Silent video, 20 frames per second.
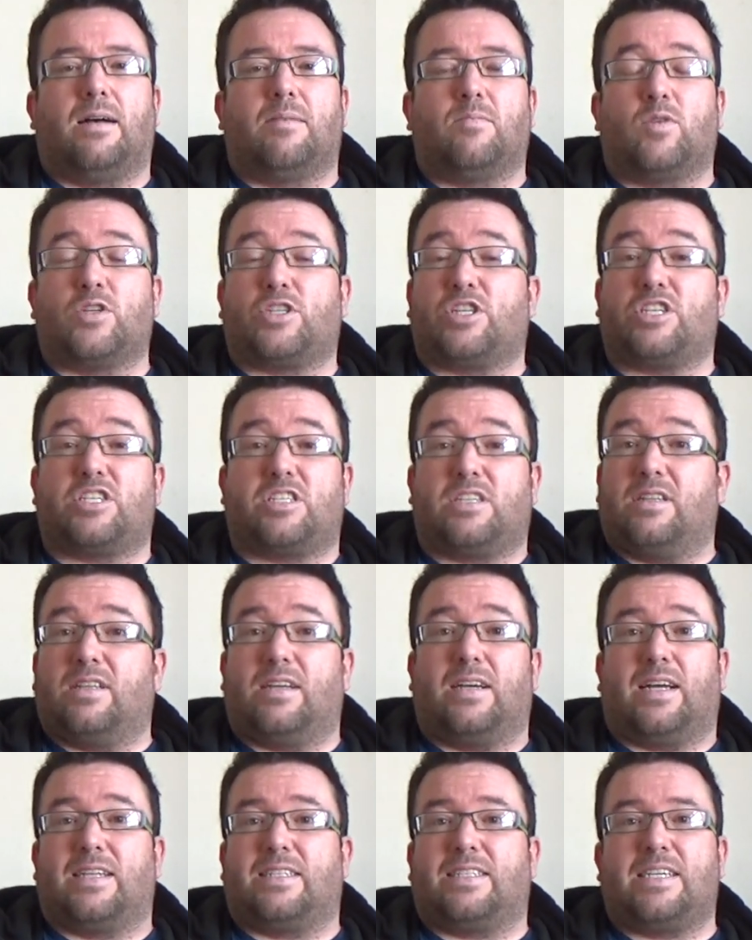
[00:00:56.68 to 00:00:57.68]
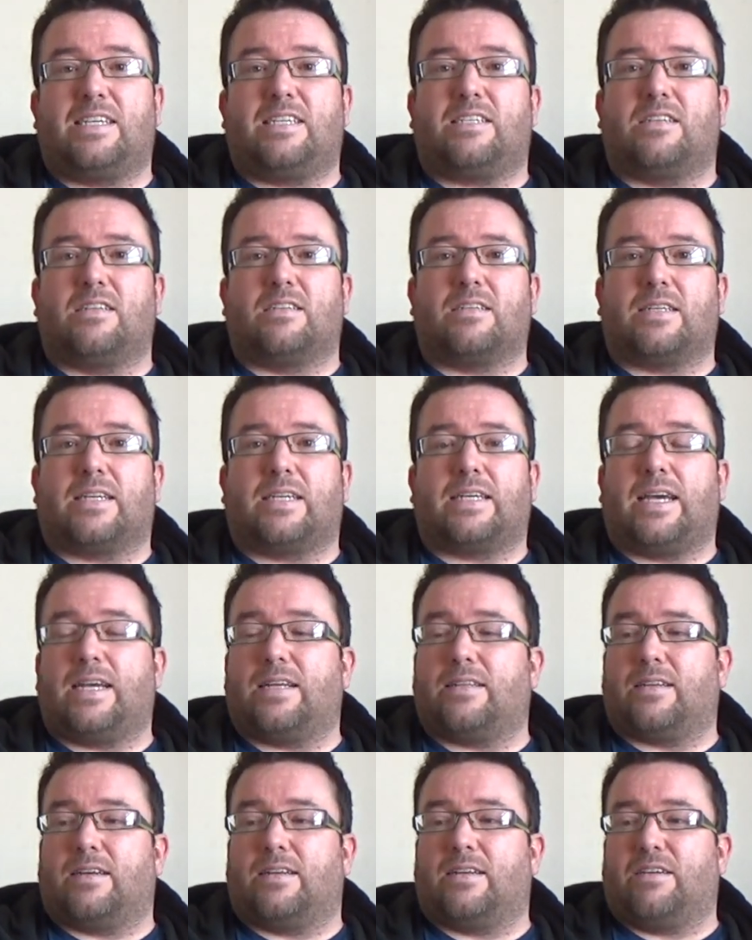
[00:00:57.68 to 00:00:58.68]
which is still a decent
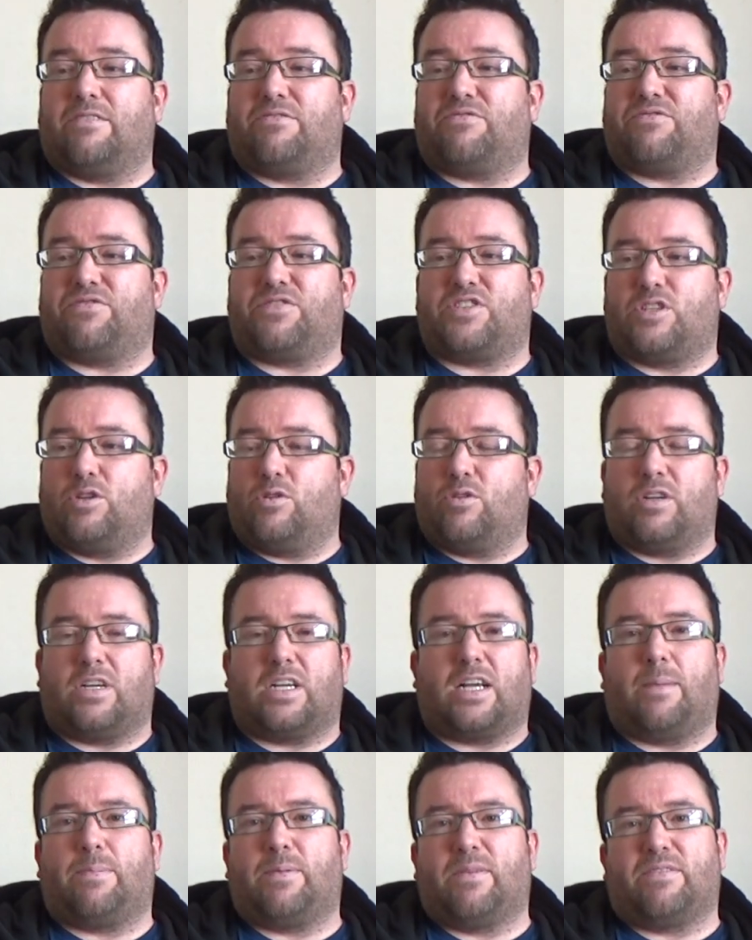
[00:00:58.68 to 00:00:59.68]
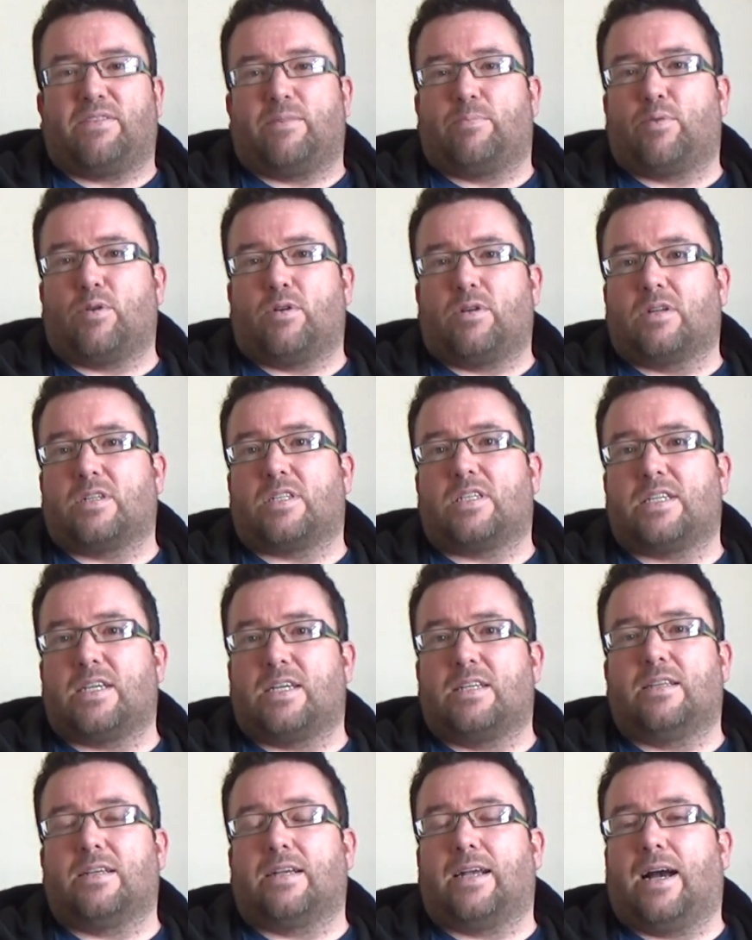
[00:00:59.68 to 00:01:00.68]
kit, and I've still got a couple of the products
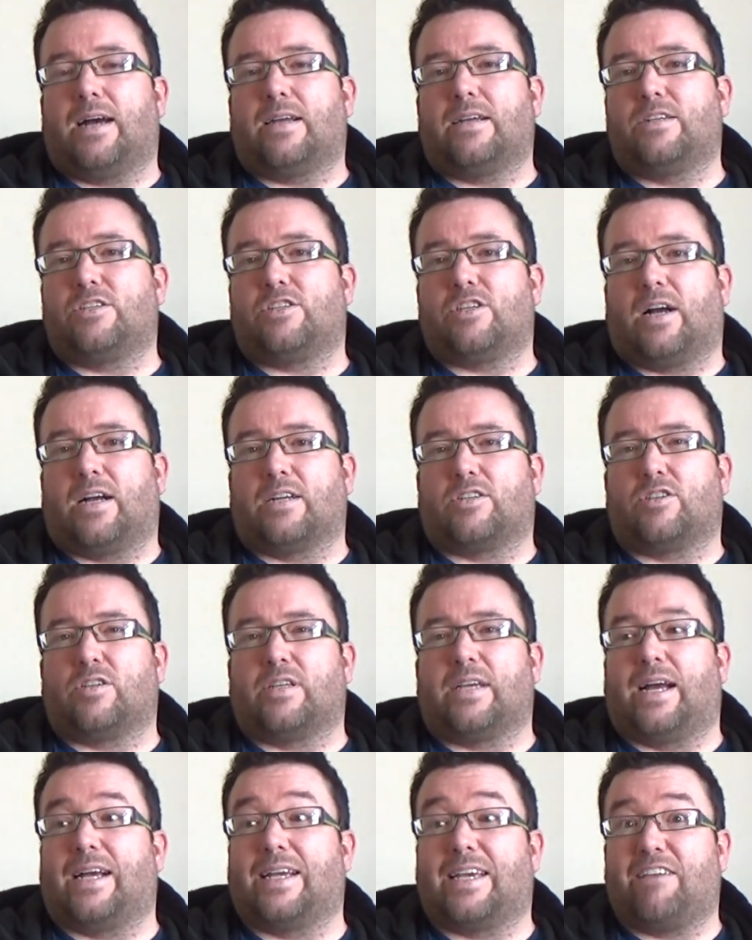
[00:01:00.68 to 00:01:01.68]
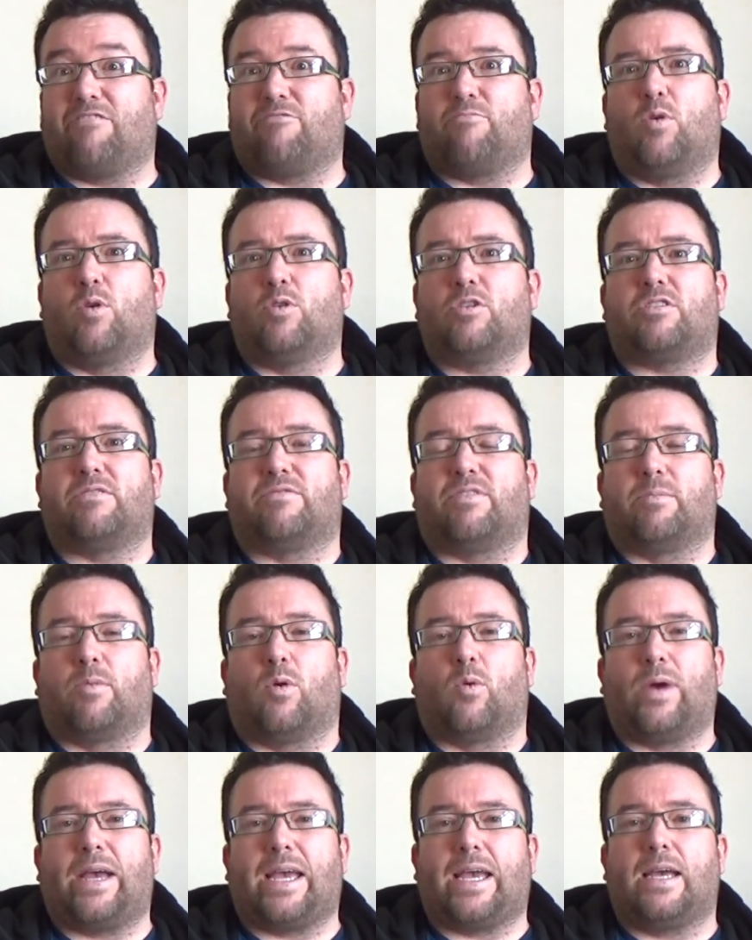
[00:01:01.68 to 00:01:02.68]
in the garage actually. I gave most of them
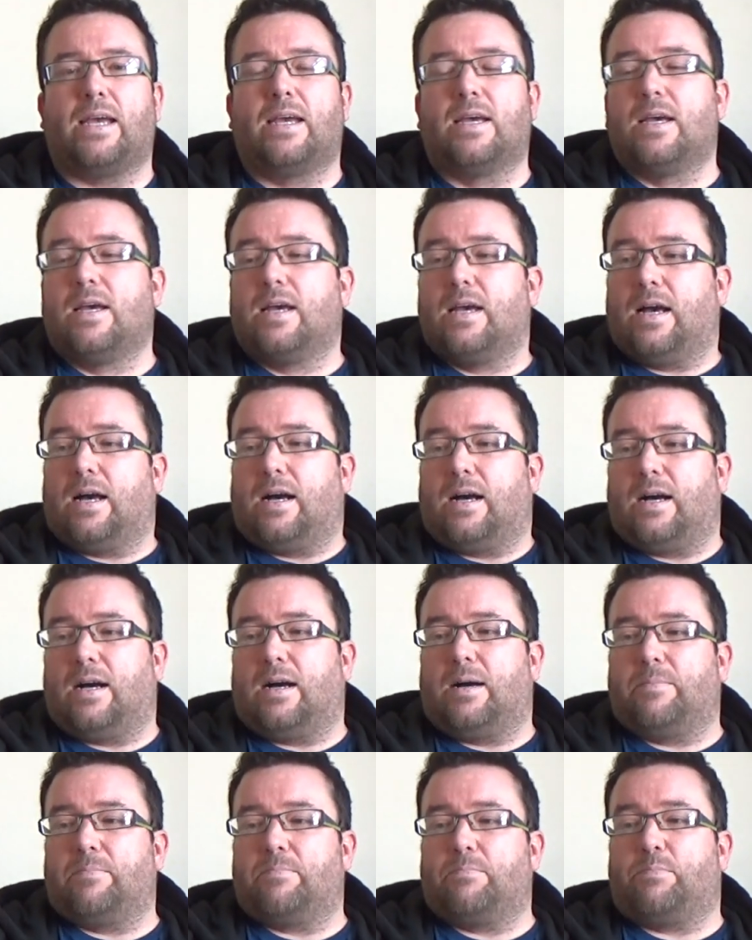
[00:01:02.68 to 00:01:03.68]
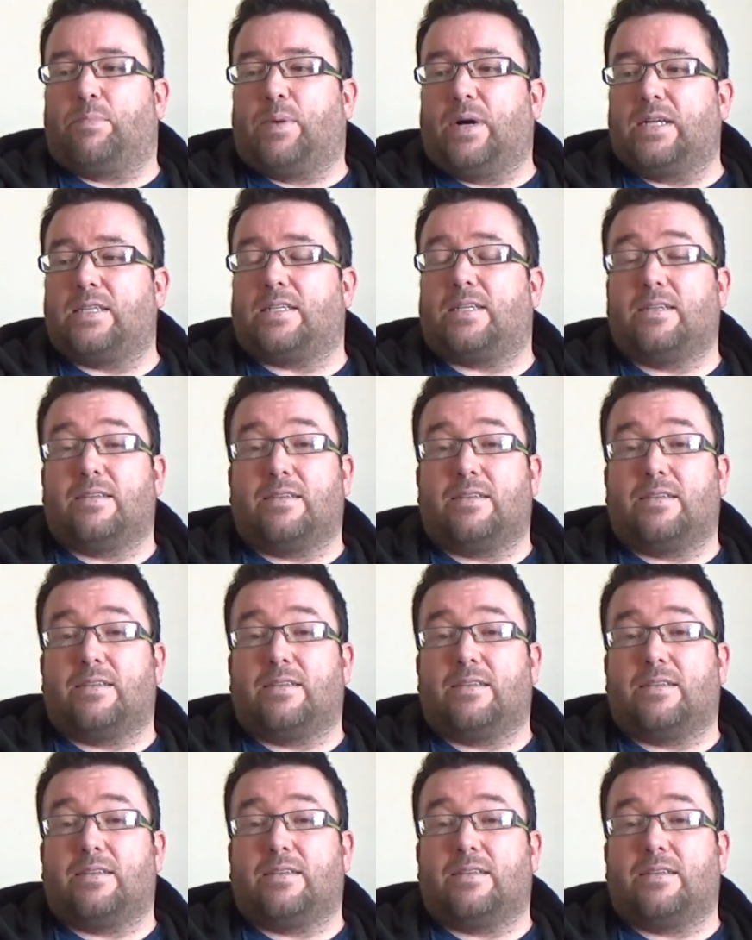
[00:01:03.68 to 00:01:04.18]
away, but